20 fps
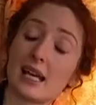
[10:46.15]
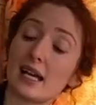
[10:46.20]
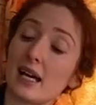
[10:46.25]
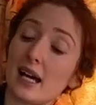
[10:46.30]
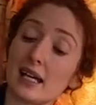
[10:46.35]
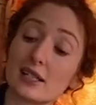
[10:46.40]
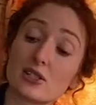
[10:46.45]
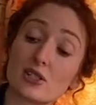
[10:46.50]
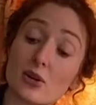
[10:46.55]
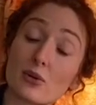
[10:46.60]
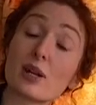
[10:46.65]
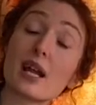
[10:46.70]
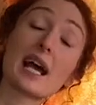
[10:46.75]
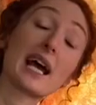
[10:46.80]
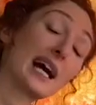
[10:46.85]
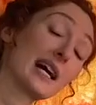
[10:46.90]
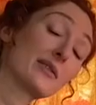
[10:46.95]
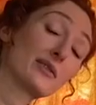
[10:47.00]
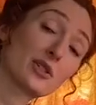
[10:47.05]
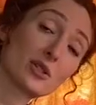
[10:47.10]
I don't
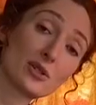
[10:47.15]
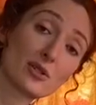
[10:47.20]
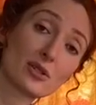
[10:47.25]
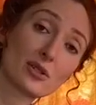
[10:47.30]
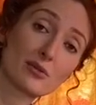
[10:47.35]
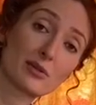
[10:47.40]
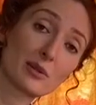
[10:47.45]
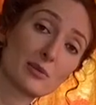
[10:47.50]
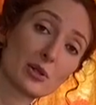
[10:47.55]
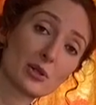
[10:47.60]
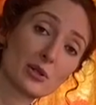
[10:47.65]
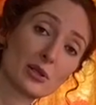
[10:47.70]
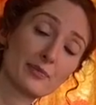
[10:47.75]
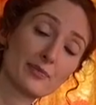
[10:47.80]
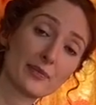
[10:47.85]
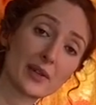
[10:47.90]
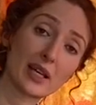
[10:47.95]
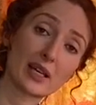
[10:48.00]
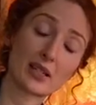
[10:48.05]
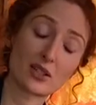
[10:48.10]
have to use the rib tool.
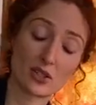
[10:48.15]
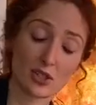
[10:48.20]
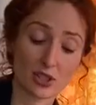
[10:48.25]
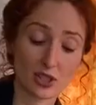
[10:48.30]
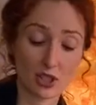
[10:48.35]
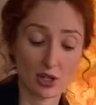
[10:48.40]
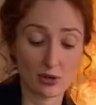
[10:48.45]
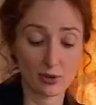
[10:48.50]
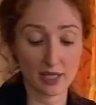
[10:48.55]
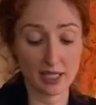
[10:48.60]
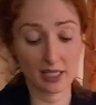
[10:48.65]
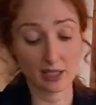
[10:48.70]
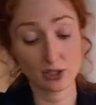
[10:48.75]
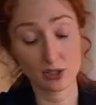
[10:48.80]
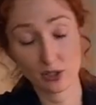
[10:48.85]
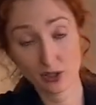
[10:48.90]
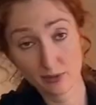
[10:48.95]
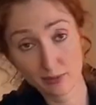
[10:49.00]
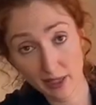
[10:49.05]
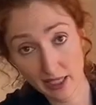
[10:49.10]
I can just go in and
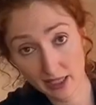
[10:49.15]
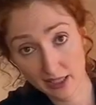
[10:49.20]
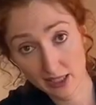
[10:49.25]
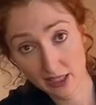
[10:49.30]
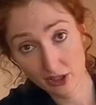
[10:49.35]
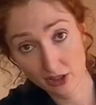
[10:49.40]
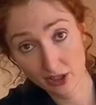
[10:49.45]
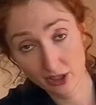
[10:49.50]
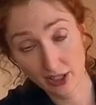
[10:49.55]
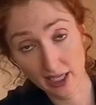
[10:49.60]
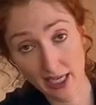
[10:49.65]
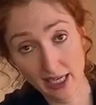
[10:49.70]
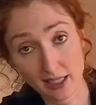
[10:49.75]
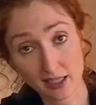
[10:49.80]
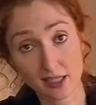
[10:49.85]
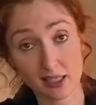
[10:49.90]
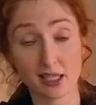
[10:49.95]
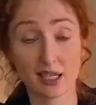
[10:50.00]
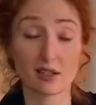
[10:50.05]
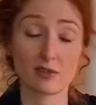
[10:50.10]
use my interior hand
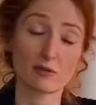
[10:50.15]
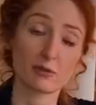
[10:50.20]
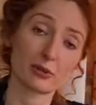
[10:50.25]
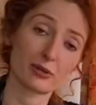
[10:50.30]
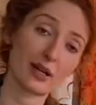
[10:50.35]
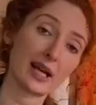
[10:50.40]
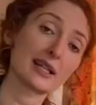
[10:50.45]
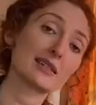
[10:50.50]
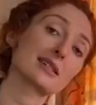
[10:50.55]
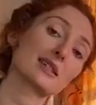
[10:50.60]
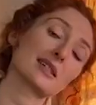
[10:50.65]
to kind of press